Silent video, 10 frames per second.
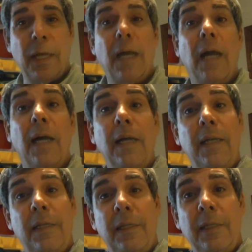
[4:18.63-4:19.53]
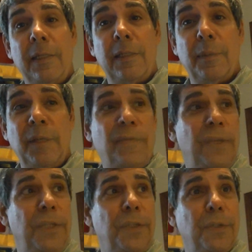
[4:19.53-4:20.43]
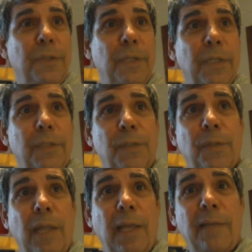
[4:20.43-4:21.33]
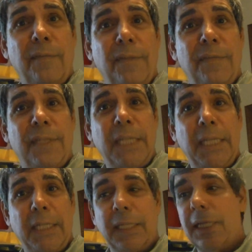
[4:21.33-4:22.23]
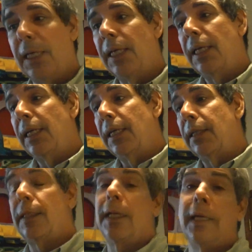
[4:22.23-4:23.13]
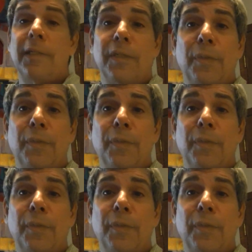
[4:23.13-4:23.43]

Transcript: Uh, to be featured uh, July 15th. Today's the